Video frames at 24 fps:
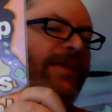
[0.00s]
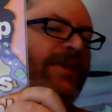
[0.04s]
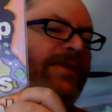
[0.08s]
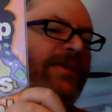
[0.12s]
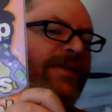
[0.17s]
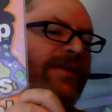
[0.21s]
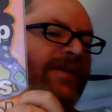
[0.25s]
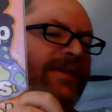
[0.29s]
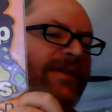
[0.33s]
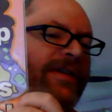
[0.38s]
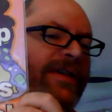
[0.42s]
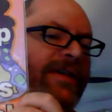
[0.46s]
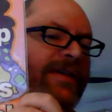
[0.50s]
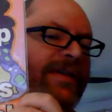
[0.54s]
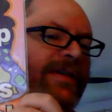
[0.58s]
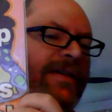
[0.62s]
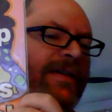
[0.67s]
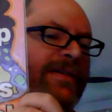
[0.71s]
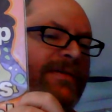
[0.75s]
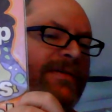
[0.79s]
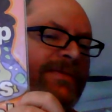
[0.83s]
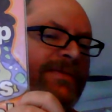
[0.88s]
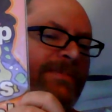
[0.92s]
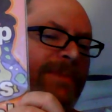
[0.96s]
the glare
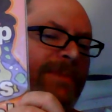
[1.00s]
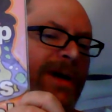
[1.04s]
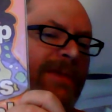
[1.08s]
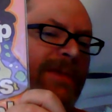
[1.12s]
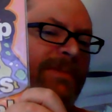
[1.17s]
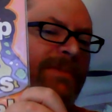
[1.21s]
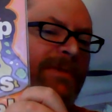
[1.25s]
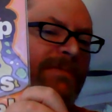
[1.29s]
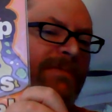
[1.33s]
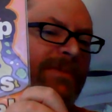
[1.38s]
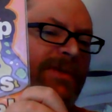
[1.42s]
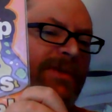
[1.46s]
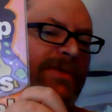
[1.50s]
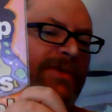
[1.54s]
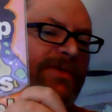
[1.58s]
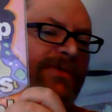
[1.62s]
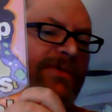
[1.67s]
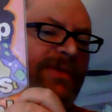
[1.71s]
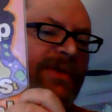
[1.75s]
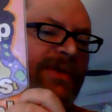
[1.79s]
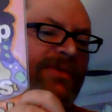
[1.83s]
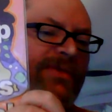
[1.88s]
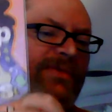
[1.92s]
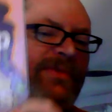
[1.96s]
there. Poppin' Blues
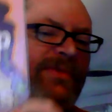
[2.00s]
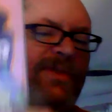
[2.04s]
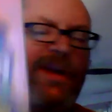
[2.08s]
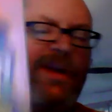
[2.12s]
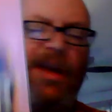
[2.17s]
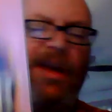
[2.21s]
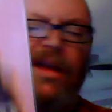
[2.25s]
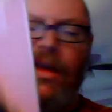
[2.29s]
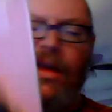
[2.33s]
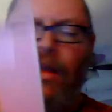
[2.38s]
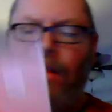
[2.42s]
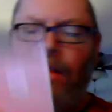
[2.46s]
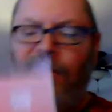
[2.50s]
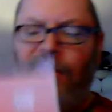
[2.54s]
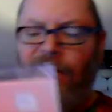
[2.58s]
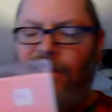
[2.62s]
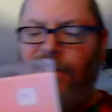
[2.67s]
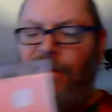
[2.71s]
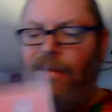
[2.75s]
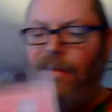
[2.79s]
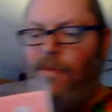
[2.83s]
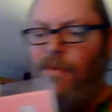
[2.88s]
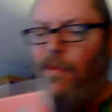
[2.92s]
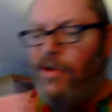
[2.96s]
Festival.
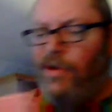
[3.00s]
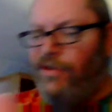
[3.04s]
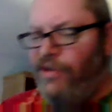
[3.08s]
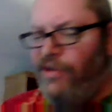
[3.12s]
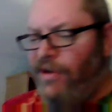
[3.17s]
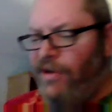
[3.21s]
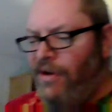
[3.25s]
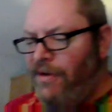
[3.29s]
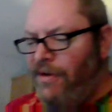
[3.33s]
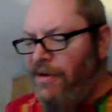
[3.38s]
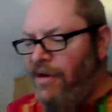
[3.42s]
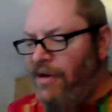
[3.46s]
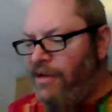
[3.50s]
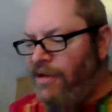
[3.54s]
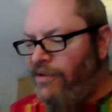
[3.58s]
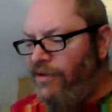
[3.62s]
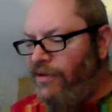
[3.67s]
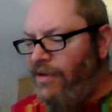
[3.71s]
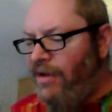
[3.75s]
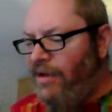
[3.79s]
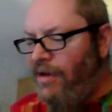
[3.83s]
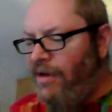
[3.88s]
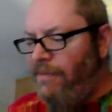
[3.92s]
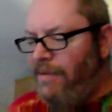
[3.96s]
What's
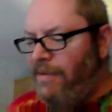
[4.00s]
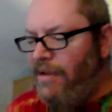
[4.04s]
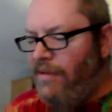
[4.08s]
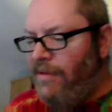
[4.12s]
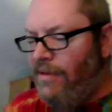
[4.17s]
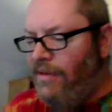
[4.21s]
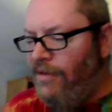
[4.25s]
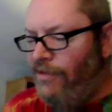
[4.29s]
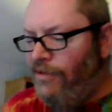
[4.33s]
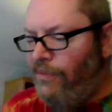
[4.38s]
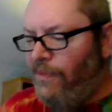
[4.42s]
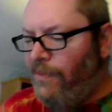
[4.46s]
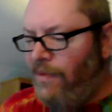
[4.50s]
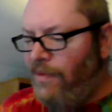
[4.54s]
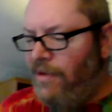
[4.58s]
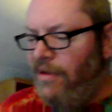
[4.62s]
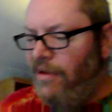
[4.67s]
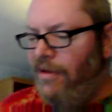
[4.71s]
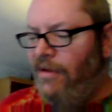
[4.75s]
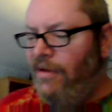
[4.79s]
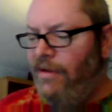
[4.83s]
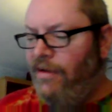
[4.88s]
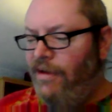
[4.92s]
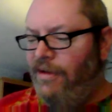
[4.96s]
interesting about this
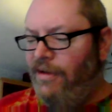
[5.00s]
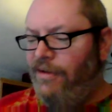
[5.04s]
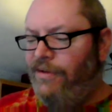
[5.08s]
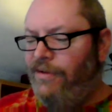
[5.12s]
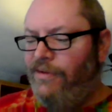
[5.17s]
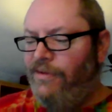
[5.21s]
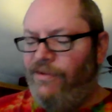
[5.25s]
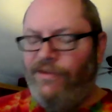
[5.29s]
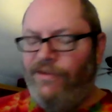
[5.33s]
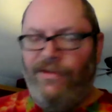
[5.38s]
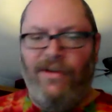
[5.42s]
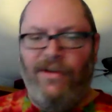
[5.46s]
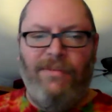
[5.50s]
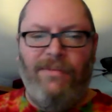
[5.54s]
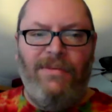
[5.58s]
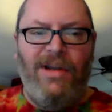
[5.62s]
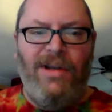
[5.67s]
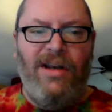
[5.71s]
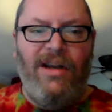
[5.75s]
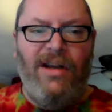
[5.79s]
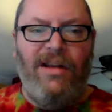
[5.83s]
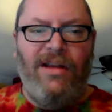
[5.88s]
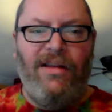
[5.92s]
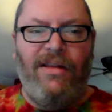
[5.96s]
one is
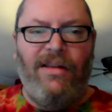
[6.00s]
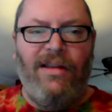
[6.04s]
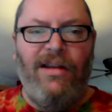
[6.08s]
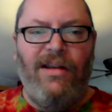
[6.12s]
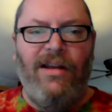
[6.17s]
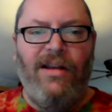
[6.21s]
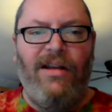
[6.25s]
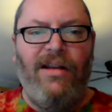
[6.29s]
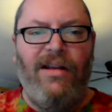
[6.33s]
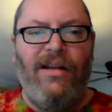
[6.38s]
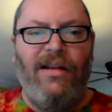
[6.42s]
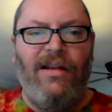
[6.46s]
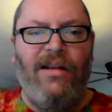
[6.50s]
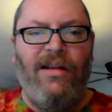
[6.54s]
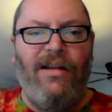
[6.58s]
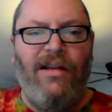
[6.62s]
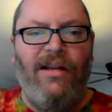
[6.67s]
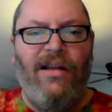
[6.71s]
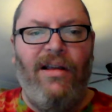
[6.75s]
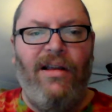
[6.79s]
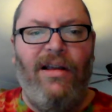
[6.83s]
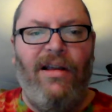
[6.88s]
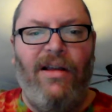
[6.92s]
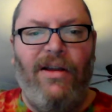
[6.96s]
immediately
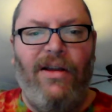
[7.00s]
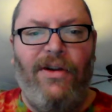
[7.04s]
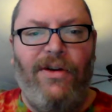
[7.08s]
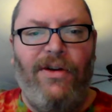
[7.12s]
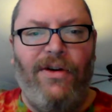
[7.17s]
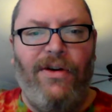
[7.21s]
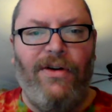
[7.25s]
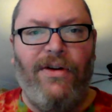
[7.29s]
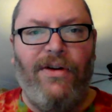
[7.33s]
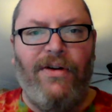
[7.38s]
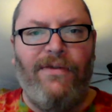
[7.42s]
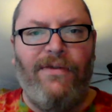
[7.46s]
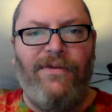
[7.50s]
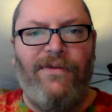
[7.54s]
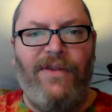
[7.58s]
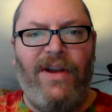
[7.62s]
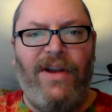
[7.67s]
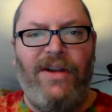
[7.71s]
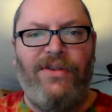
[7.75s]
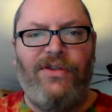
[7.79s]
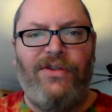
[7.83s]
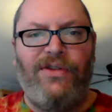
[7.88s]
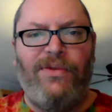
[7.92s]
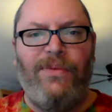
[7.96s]
you're
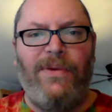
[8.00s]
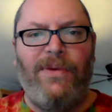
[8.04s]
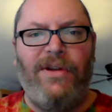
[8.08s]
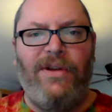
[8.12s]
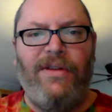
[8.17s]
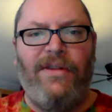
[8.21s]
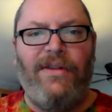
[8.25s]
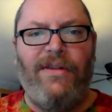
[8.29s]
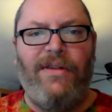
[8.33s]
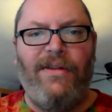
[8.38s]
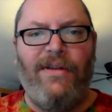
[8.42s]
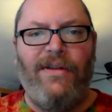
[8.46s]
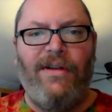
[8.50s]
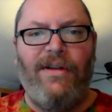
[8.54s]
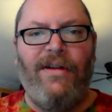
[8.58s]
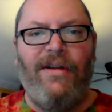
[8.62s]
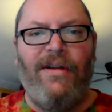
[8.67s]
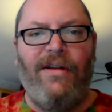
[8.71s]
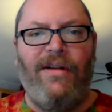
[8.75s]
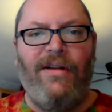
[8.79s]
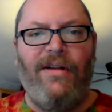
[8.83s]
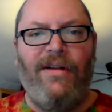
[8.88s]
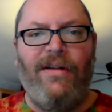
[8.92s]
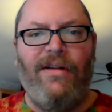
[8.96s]
faced with
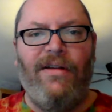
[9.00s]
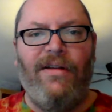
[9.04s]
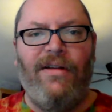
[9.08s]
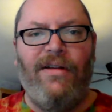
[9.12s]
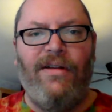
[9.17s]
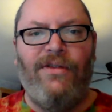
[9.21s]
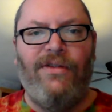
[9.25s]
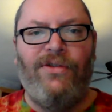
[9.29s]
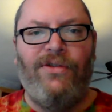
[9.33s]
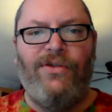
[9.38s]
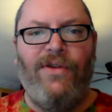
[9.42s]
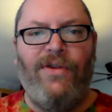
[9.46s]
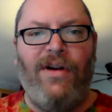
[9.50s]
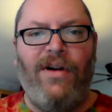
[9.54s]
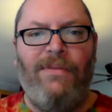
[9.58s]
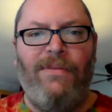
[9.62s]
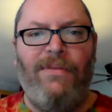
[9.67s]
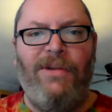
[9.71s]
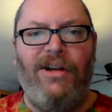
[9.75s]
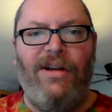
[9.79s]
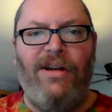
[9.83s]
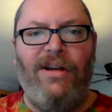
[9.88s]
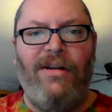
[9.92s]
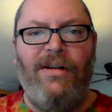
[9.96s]

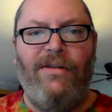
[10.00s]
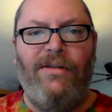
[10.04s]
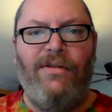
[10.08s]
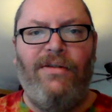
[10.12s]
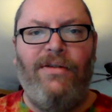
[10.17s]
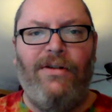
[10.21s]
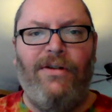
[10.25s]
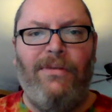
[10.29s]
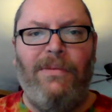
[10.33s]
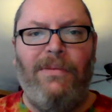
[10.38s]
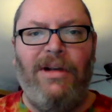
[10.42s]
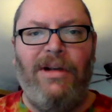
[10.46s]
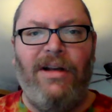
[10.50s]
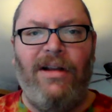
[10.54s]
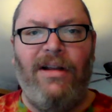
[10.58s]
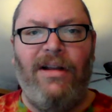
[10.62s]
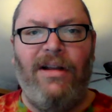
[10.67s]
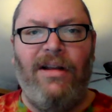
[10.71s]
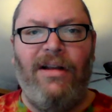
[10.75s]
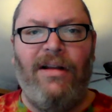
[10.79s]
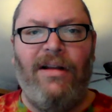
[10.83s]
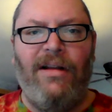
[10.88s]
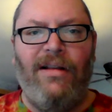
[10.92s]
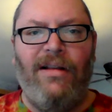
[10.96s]
astronomy
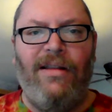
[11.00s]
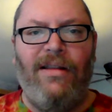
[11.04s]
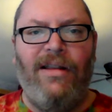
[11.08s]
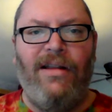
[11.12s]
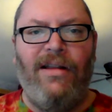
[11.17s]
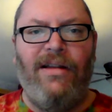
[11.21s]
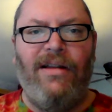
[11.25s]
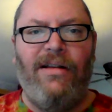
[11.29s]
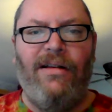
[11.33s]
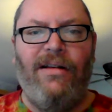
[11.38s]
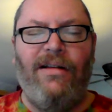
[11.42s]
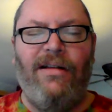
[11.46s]
domine that